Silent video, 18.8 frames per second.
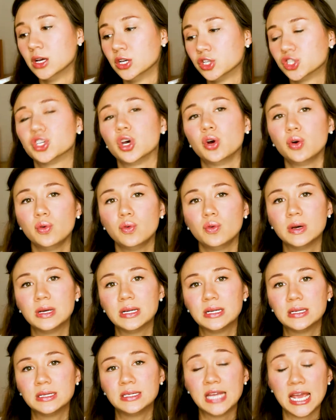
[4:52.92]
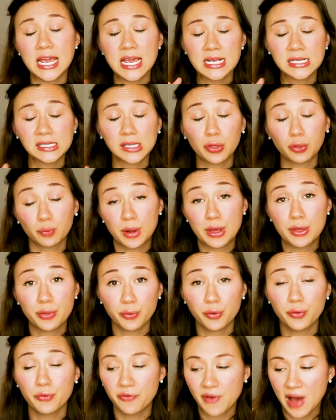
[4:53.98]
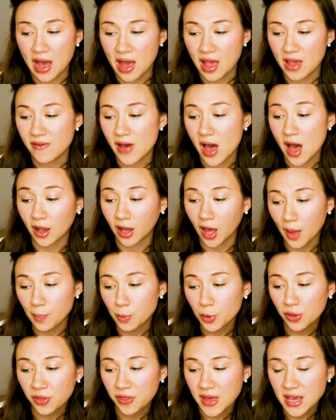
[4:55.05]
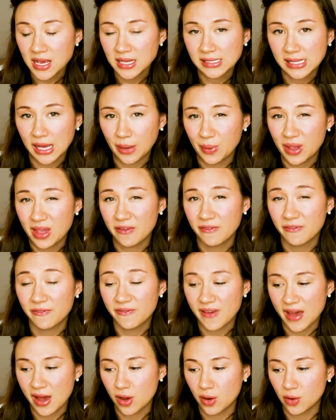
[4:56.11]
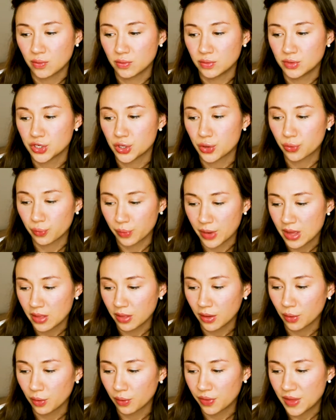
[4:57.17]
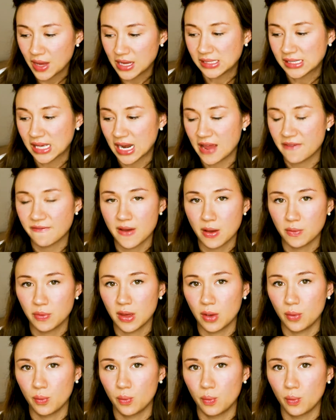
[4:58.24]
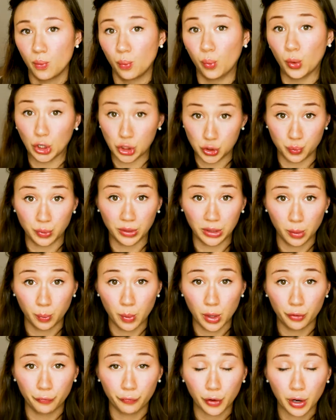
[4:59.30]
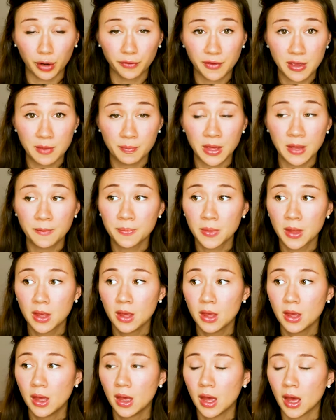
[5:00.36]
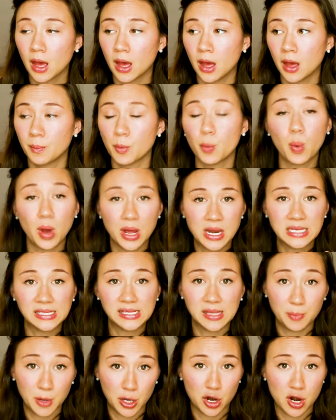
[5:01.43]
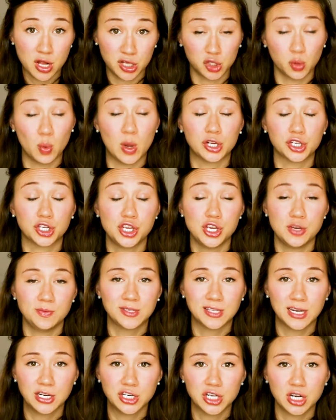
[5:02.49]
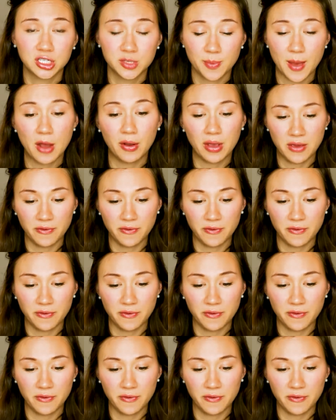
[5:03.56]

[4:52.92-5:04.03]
So days 3 through 5, a couple things that we found, 3 little things that I found that worked really well for our family. One is the butternut squash cubes that I talked about.